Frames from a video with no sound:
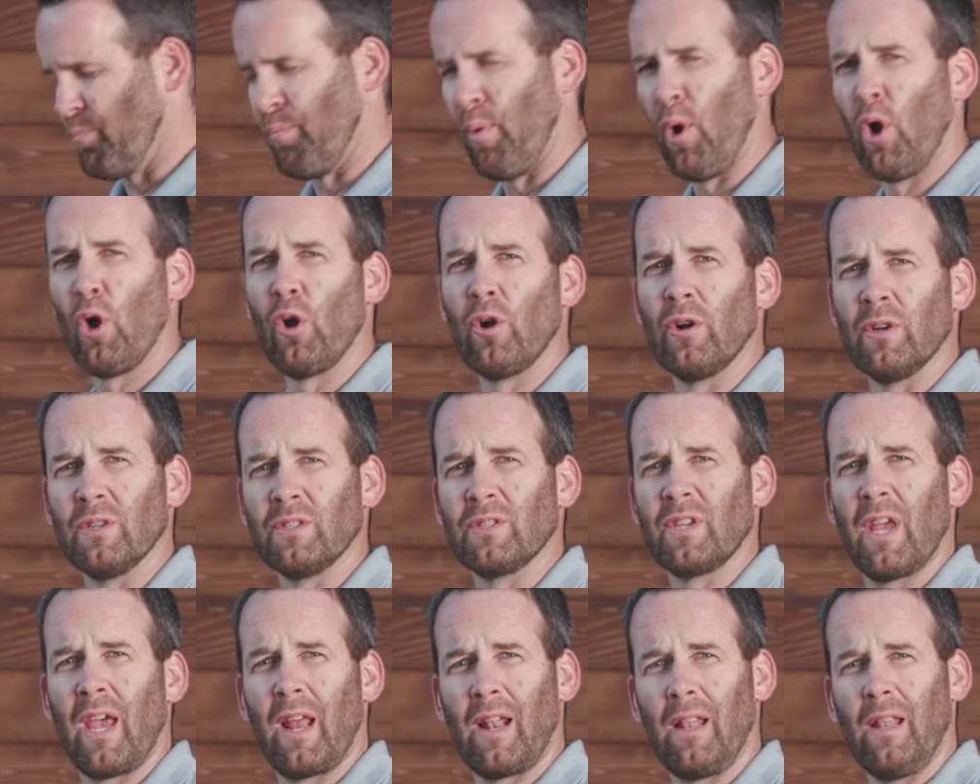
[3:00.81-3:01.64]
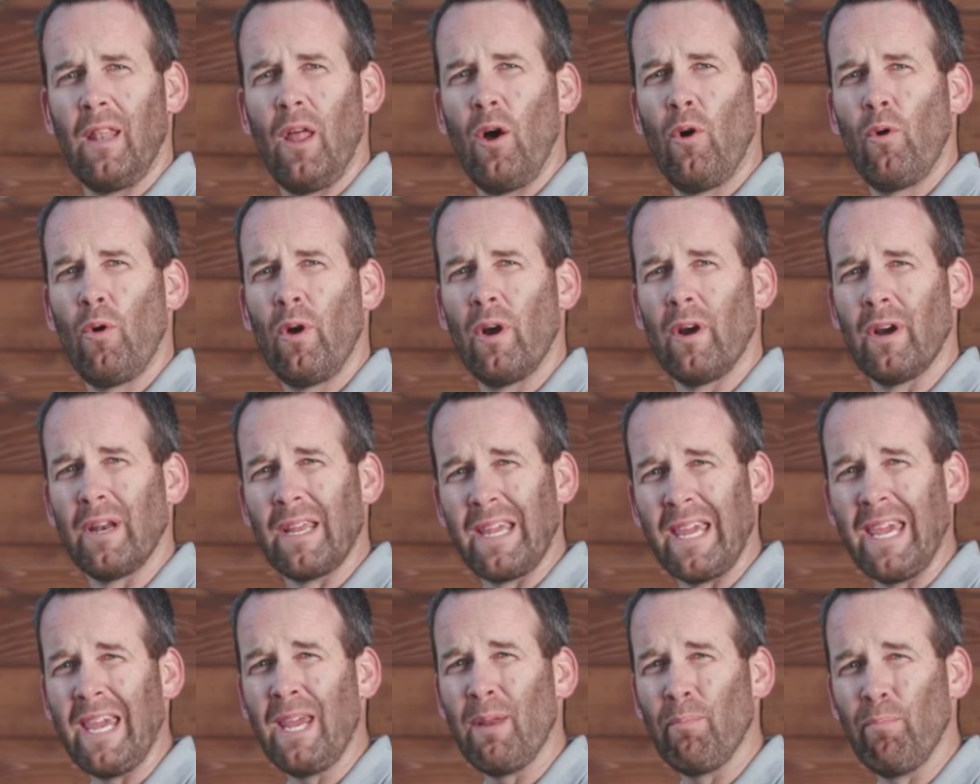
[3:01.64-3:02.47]
burns at a lower
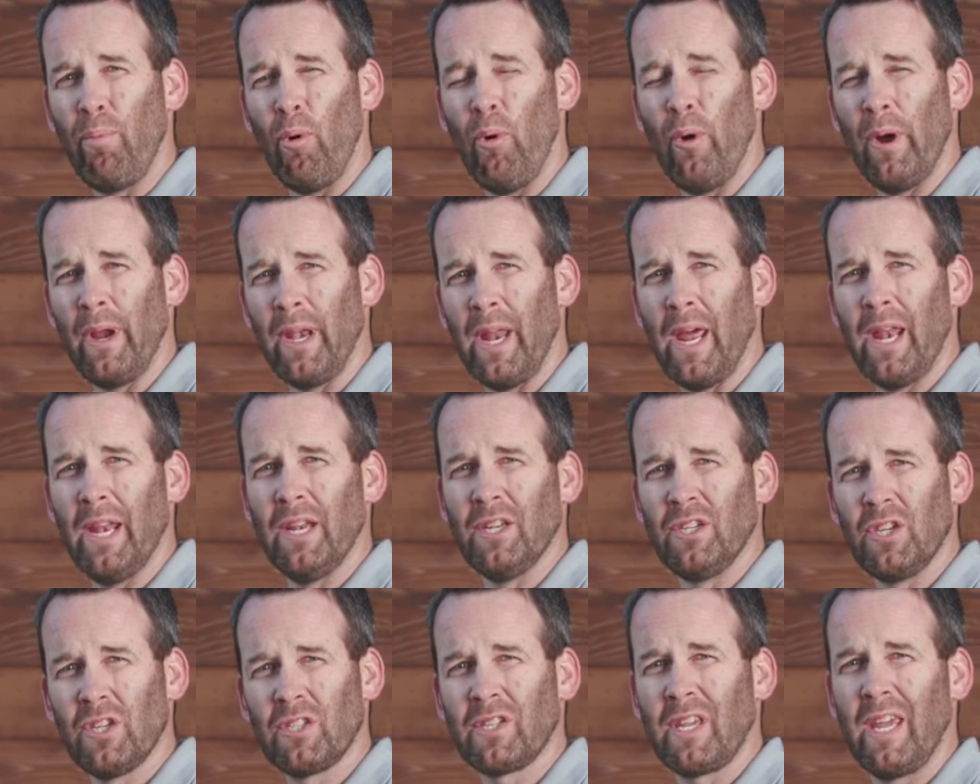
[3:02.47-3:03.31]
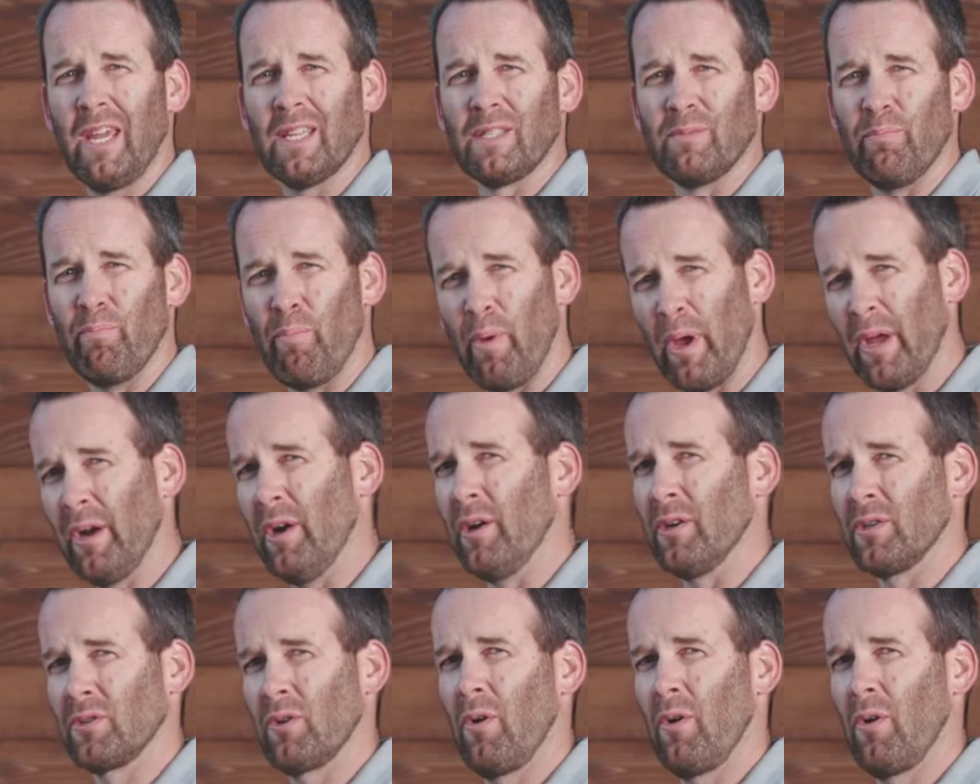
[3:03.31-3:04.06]
heat point and it just gets bitter.